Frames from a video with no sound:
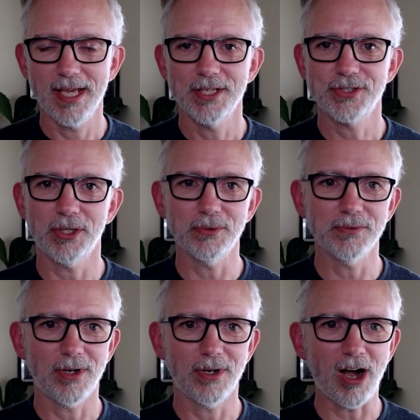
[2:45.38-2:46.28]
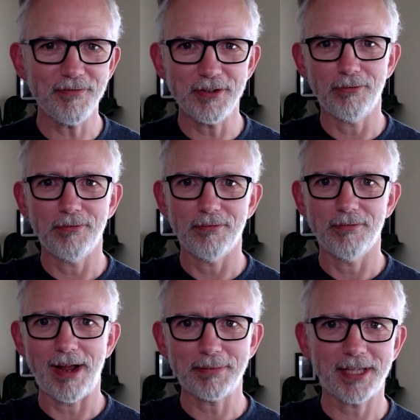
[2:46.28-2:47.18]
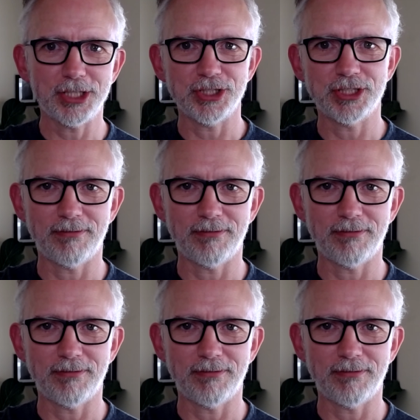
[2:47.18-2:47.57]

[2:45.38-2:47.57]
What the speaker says: So often applications and